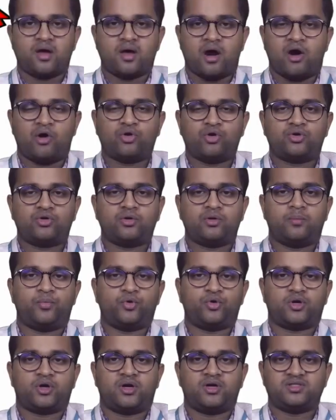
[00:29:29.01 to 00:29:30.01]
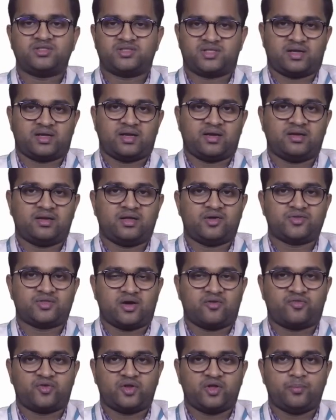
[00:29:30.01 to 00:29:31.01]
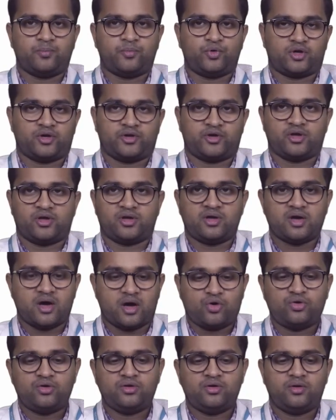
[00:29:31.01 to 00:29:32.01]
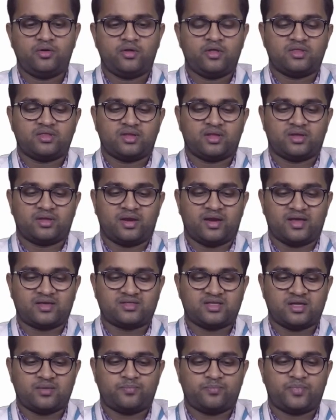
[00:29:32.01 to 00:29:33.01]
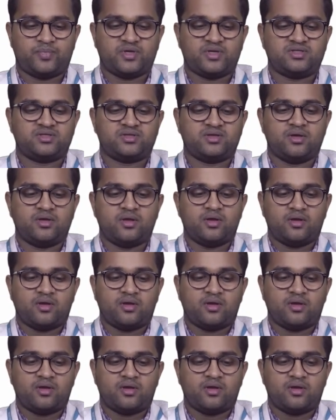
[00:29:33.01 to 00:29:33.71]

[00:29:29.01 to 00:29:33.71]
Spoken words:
how to put on sterile gloves after you put on your gown. The next step is